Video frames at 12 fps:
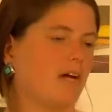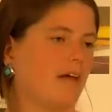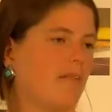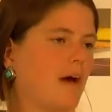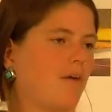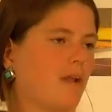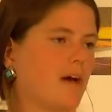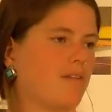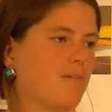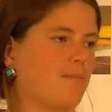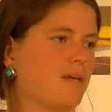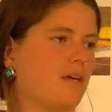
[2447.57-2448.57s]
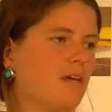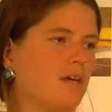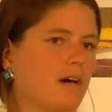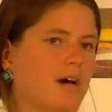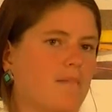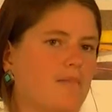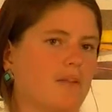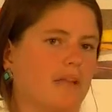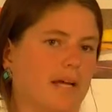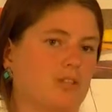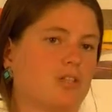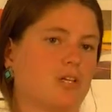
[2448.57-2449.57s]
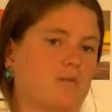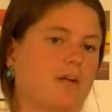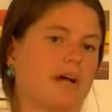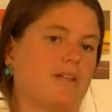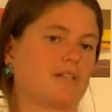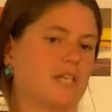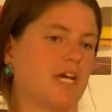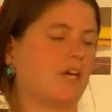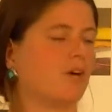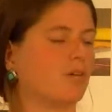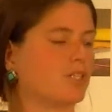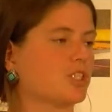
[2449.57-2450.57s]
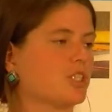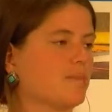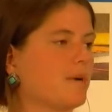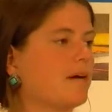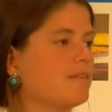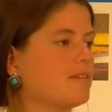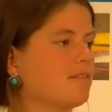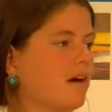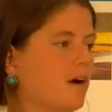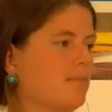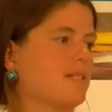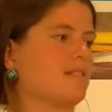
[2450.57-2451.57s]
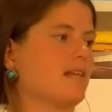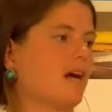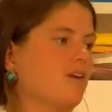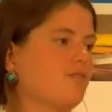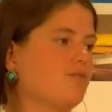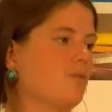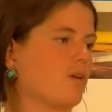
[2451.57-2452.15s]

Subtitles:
and that will either be, the land trust will either take ownership of the farm itself,